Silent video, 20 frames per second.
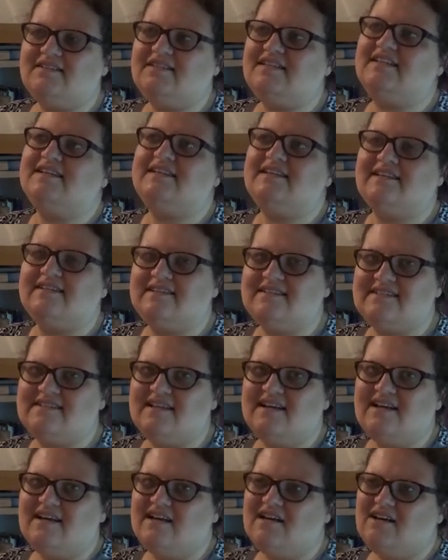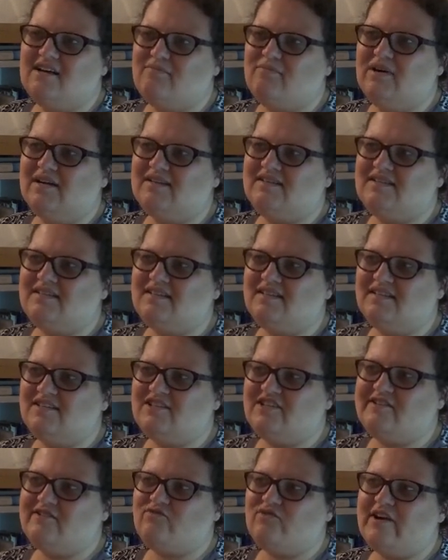teens, but uh,
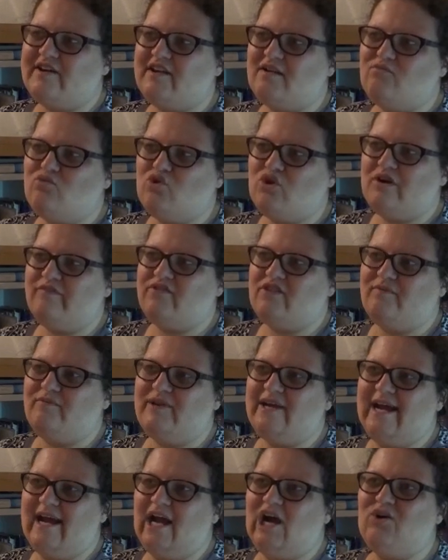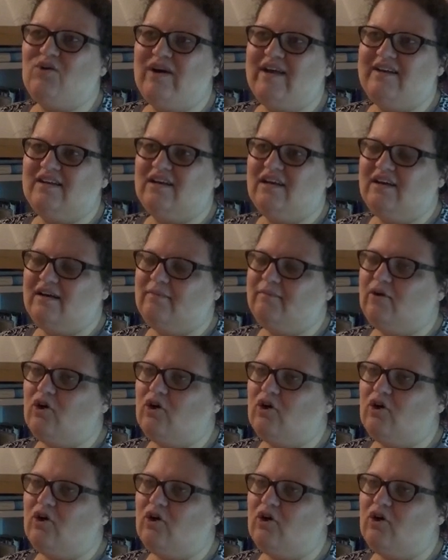she's writing more of them now, and um,